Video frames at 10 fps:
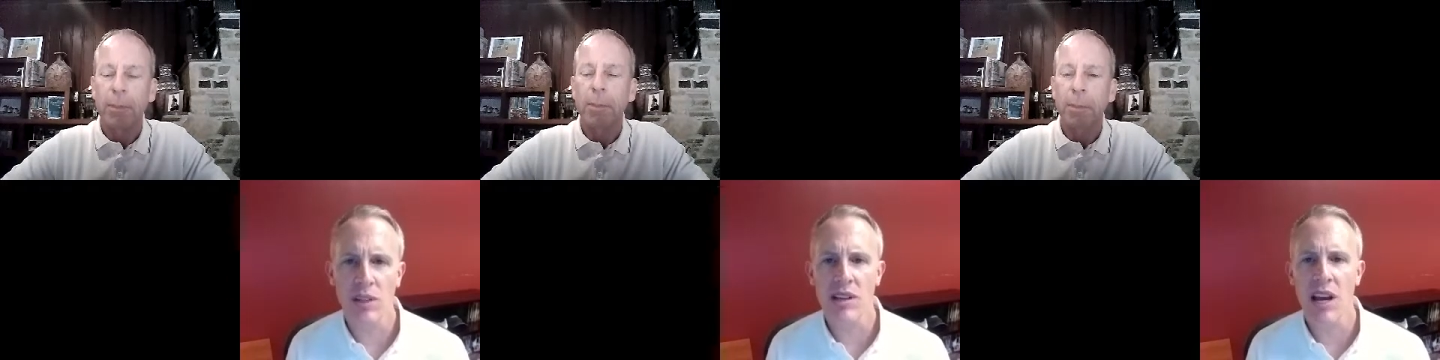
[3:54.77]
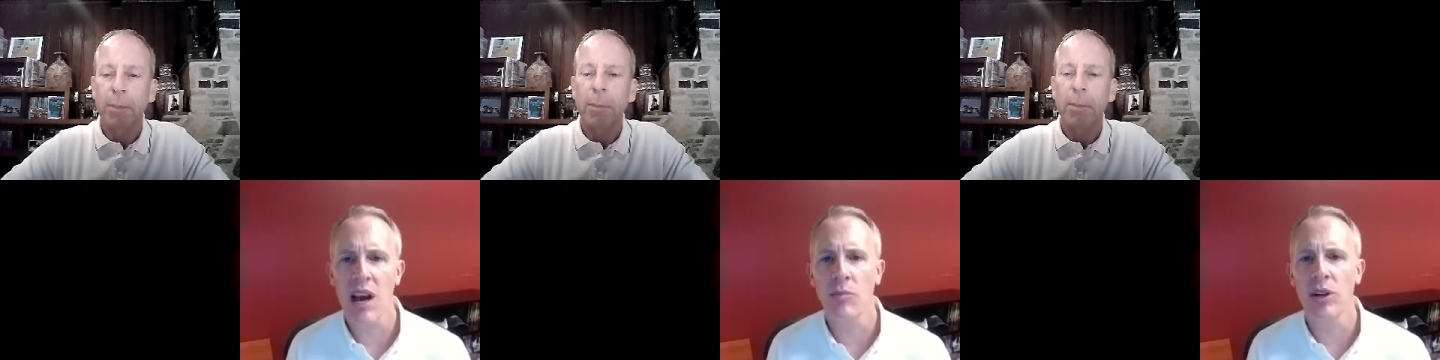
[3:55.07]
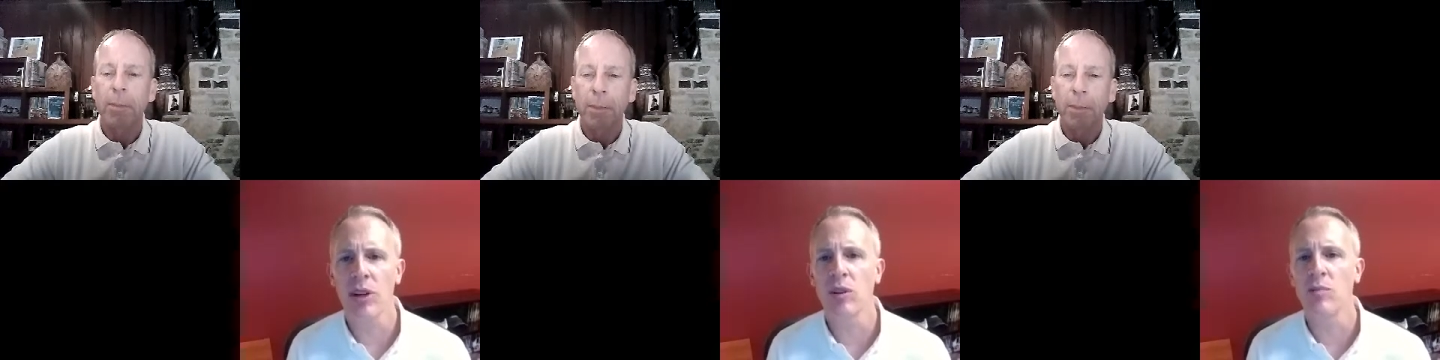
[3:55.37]
Speaker 1: What's
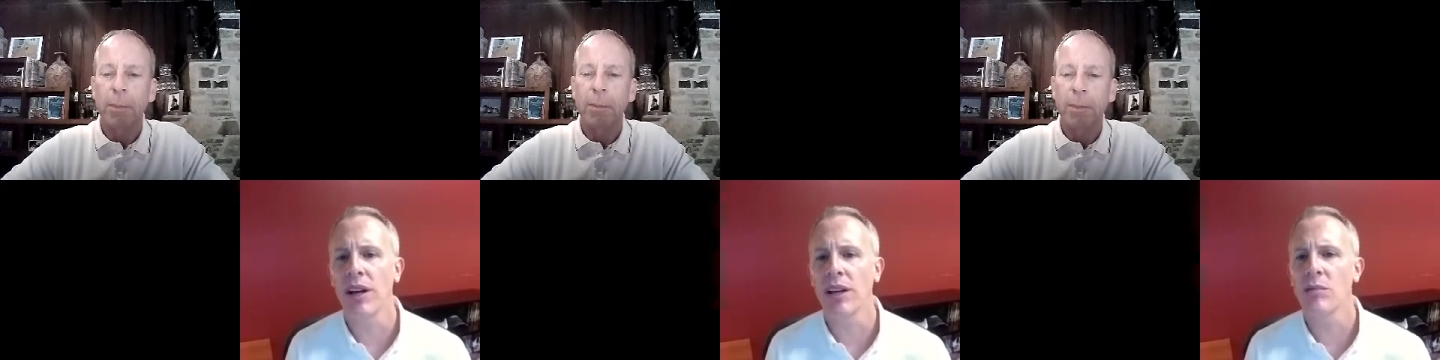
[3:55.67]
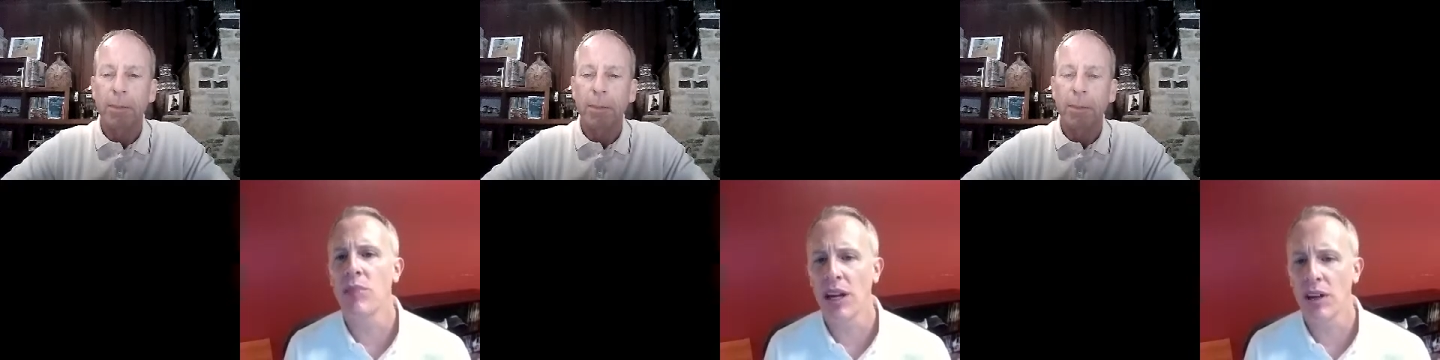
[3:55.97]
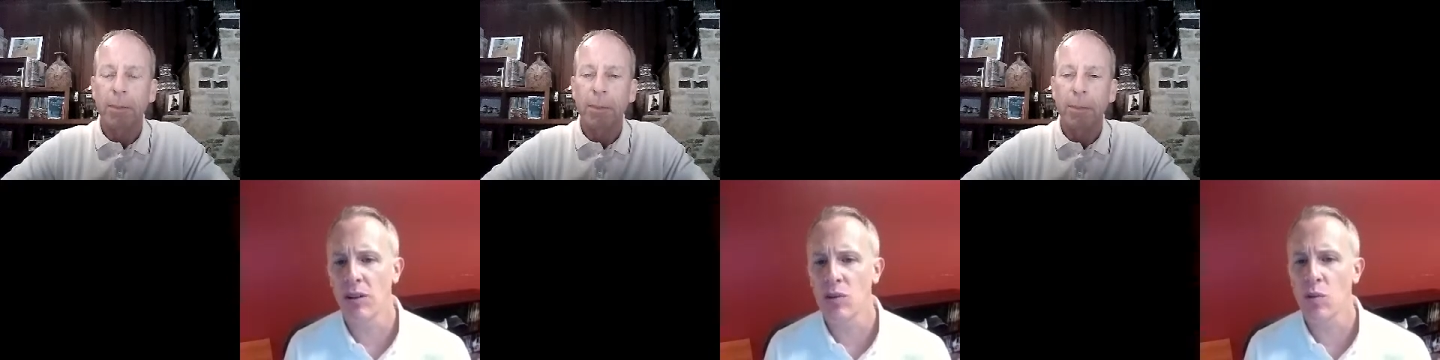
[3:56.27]
happening with my
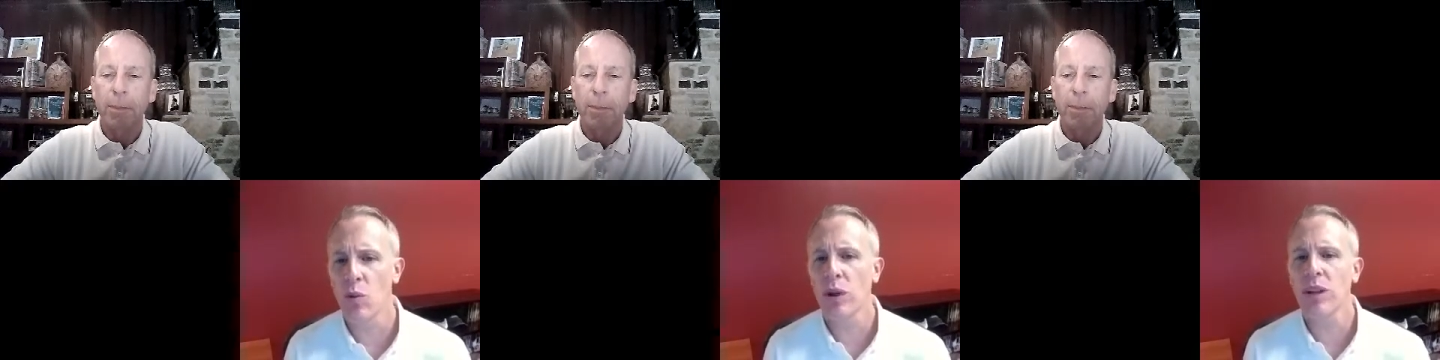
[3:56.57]
competitors?